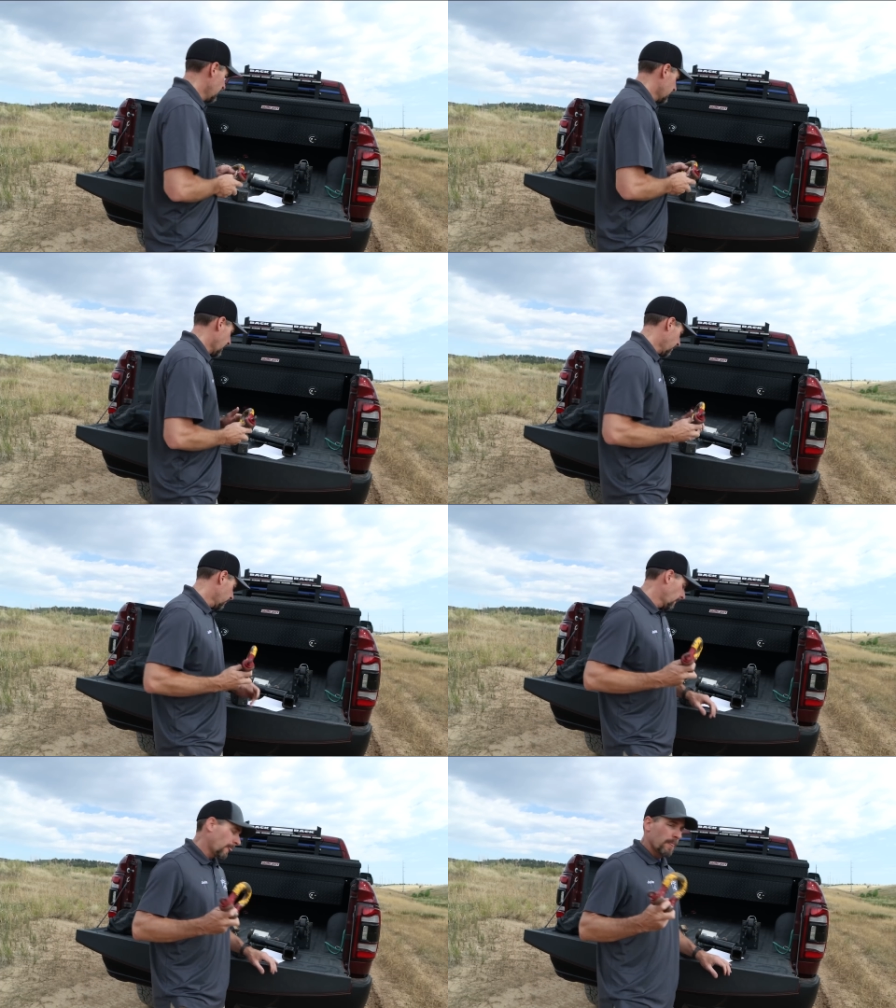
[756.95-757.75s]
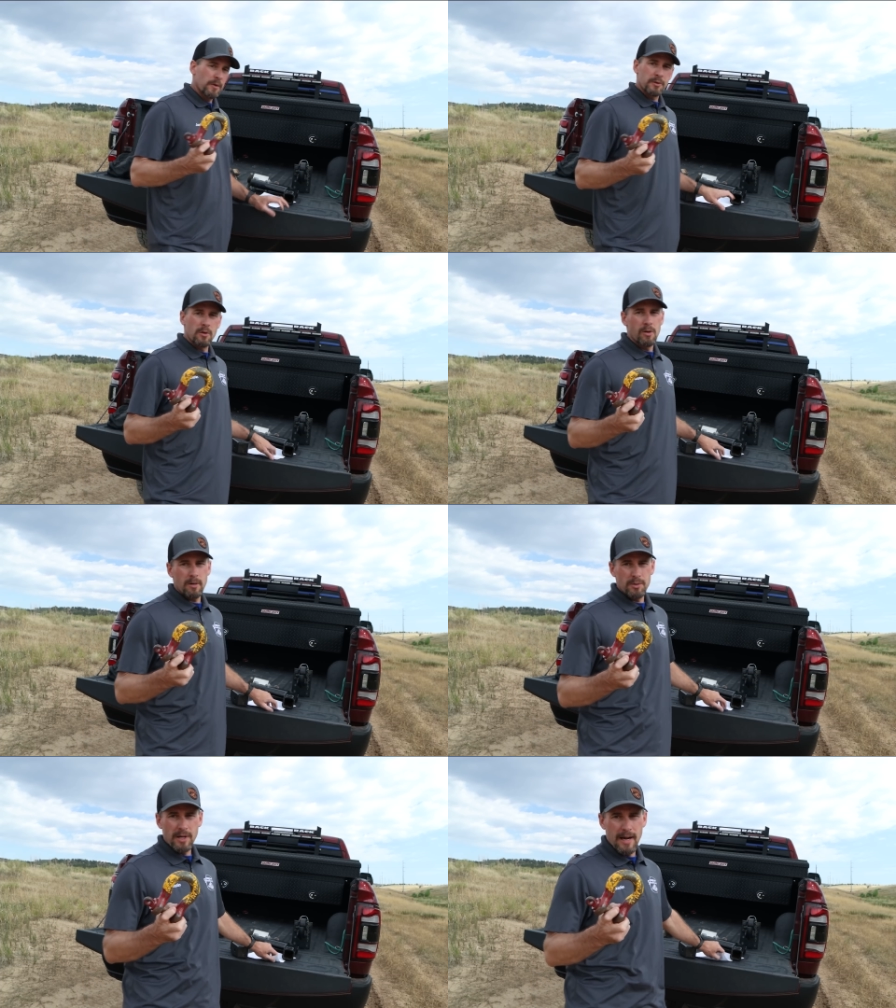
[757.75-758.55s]
Now, the
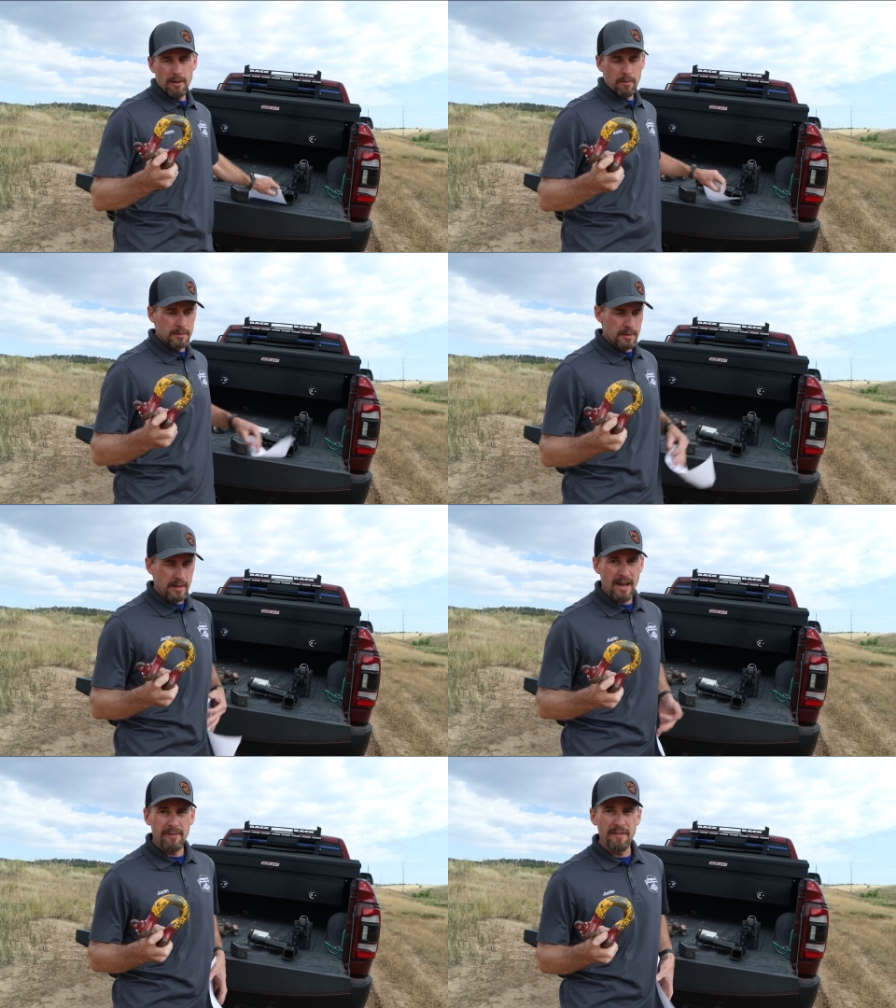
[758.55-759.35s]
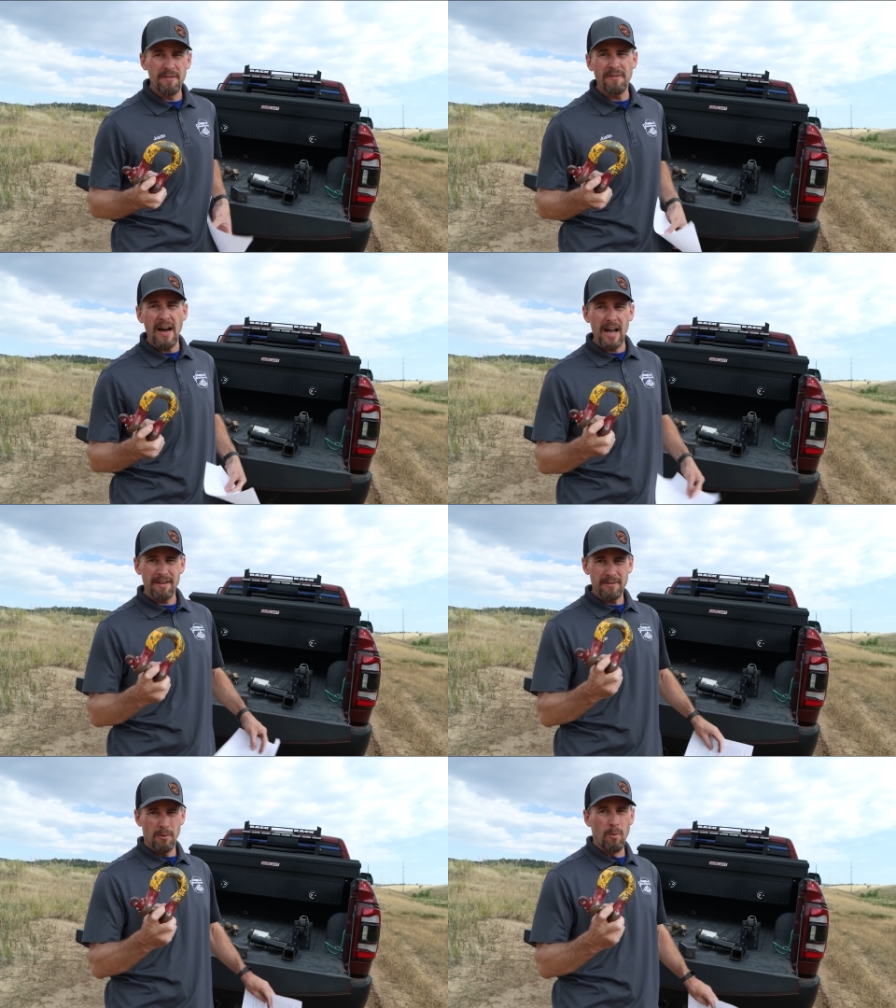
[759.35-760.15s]
Skookum shackles have a
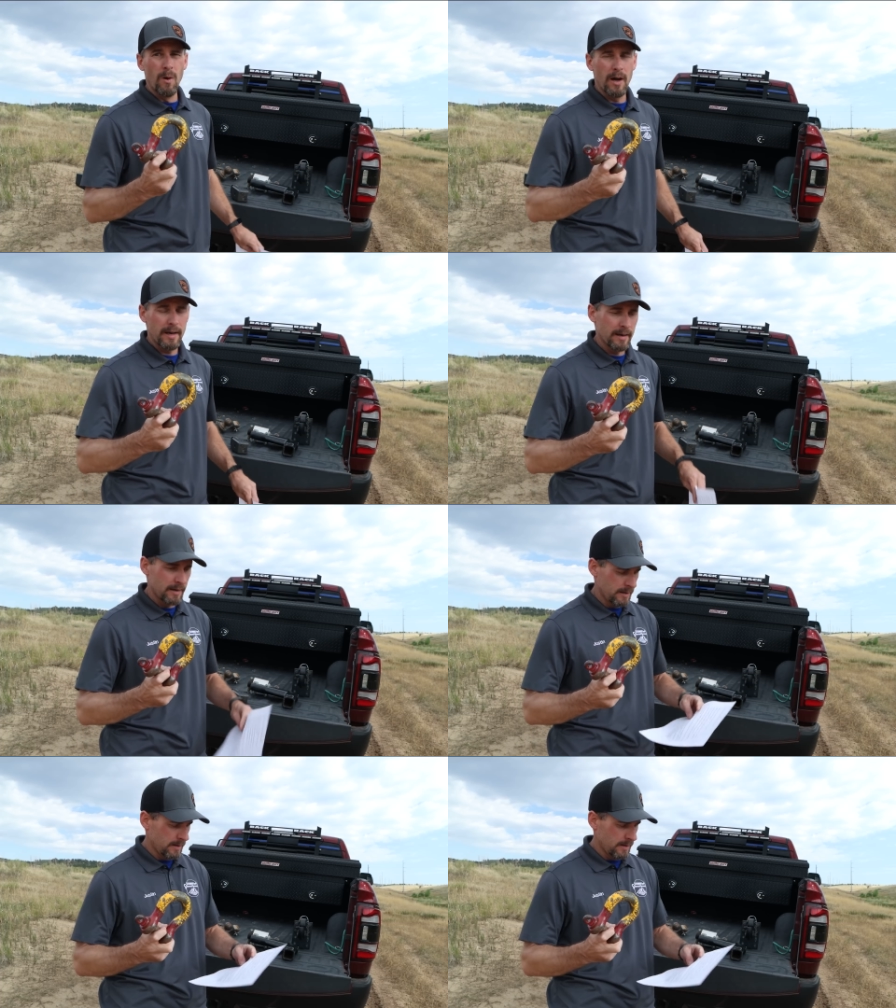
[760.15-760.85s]
5-to-1